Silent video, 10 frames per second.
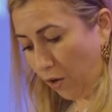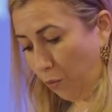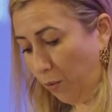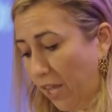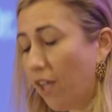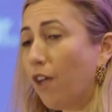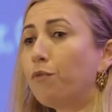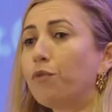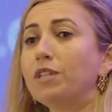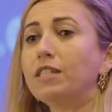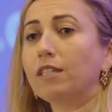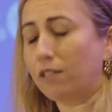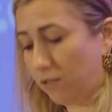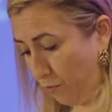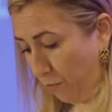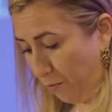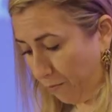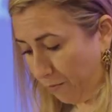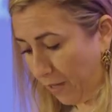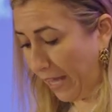We have reason,
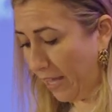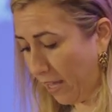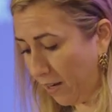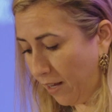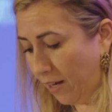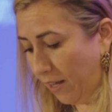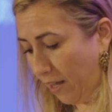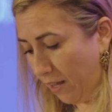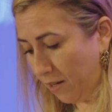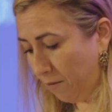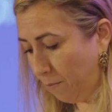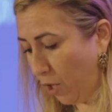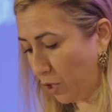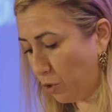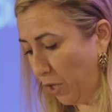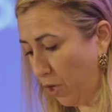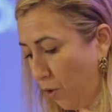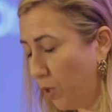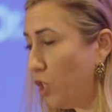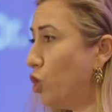again and again, because we
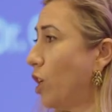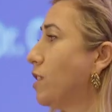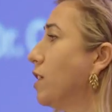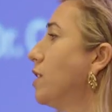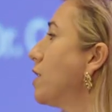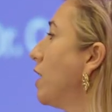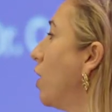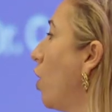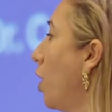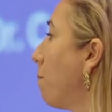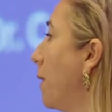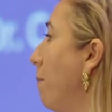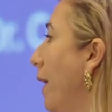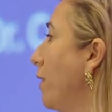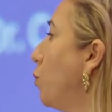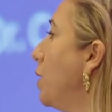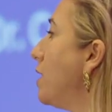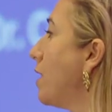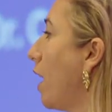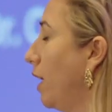know injustice cannot be met with
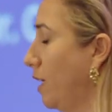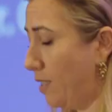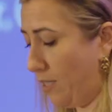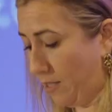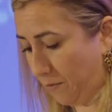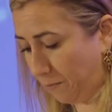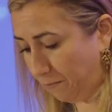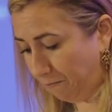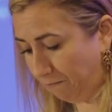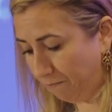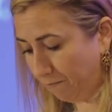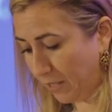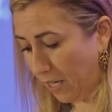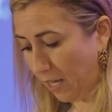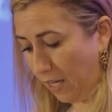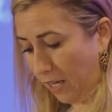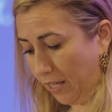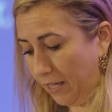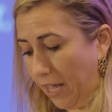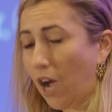silence.
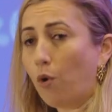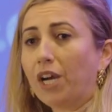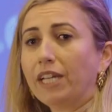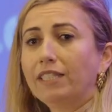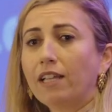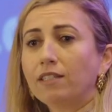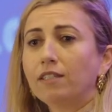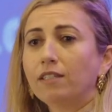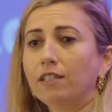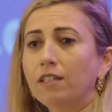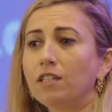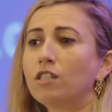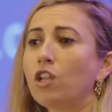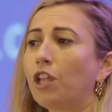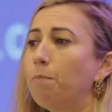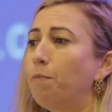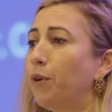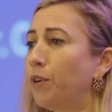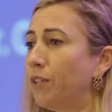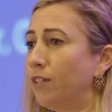that our identity is not a
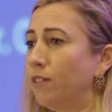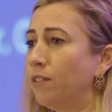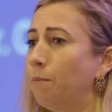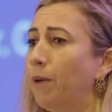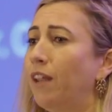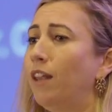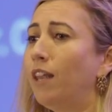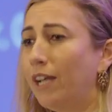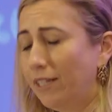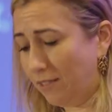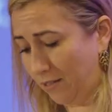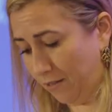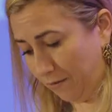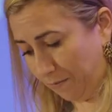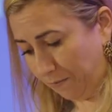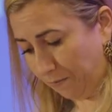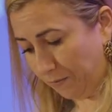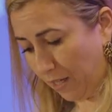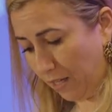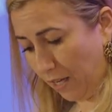burden, but a light,
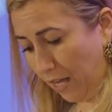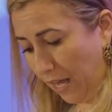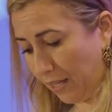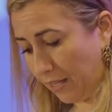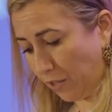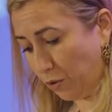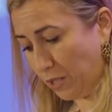and that to